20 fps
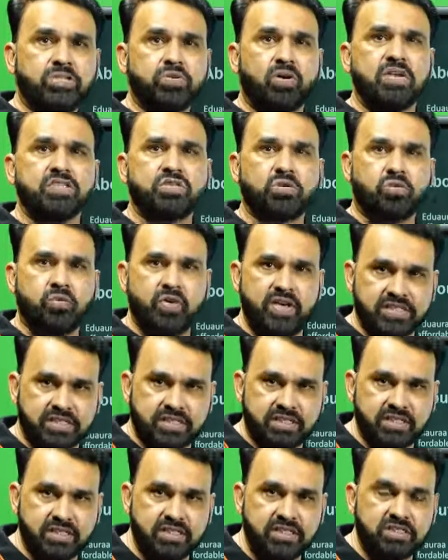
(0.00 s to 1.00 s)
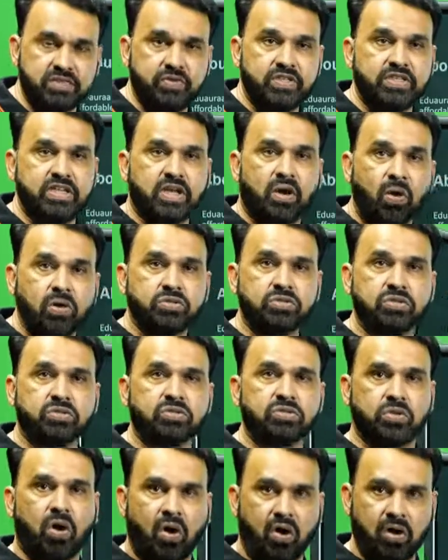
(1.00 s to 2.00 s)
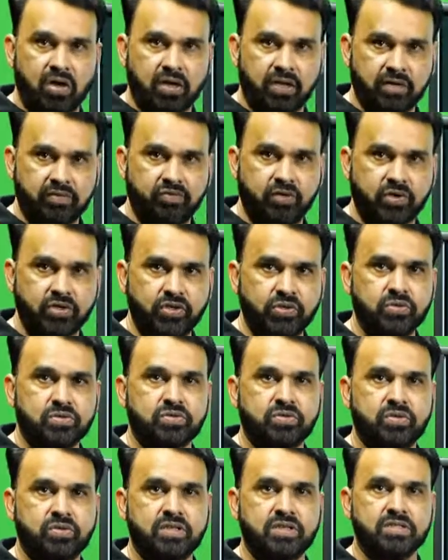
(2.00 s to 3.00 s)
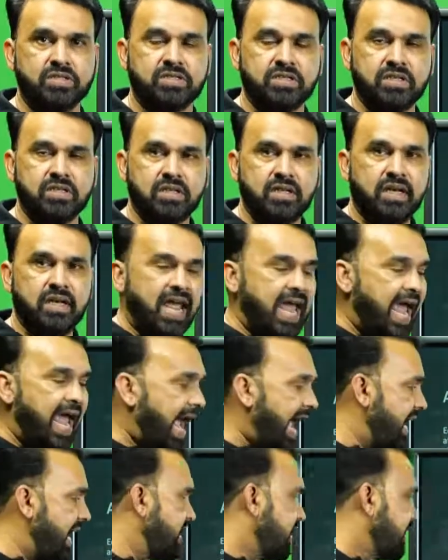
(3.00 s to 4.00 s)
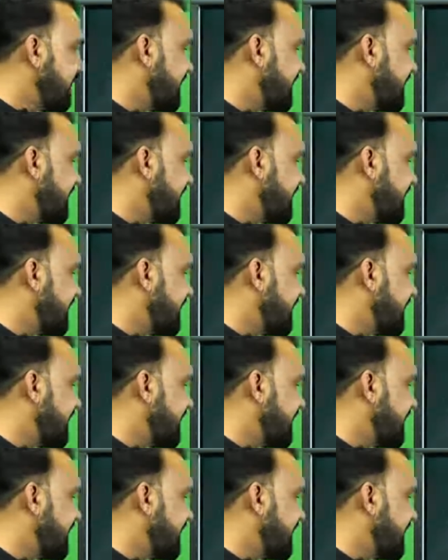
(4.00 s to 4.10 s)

choice questions, which are also solved for you students. And